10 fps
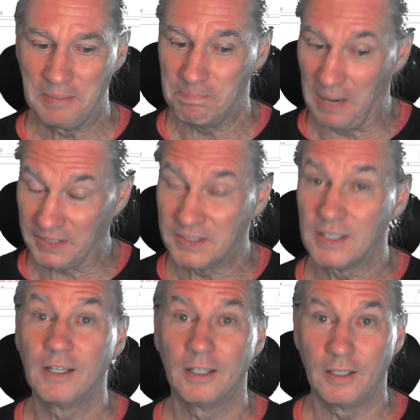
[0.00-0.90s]
but
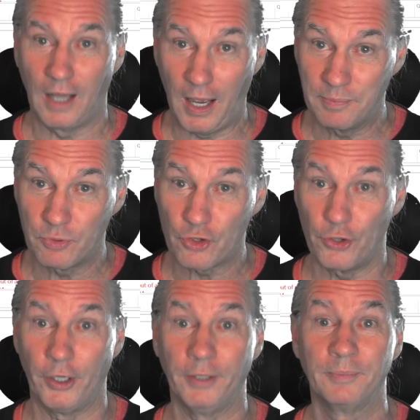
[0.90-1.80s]
I'm
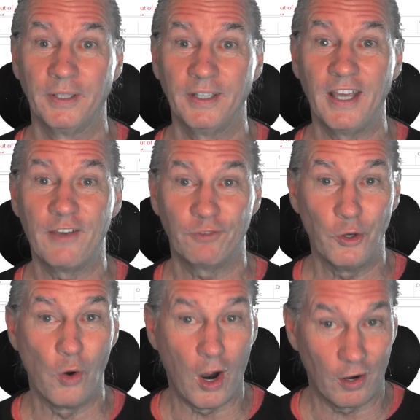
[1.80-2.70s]
sure if
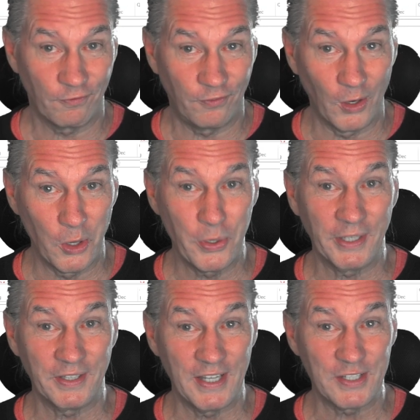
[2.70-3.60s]
you are
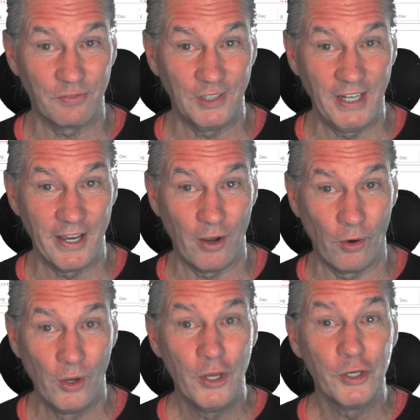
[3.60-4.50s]
following this
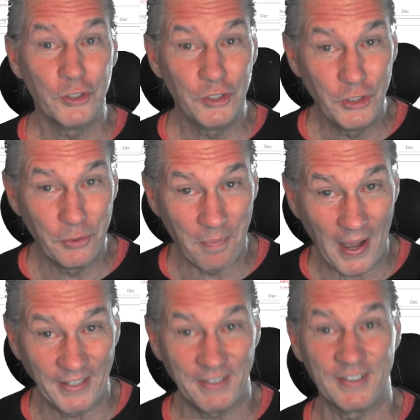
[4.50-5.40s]
video, you
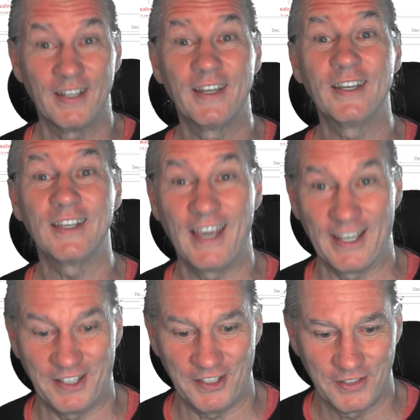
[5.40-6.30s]
might
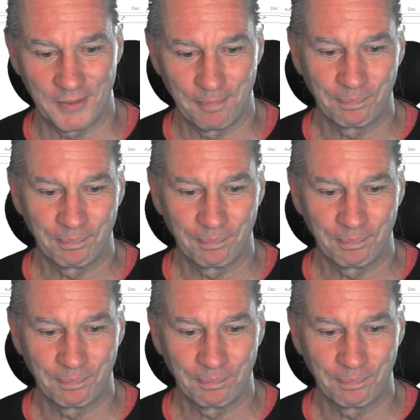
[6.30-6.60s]
get it.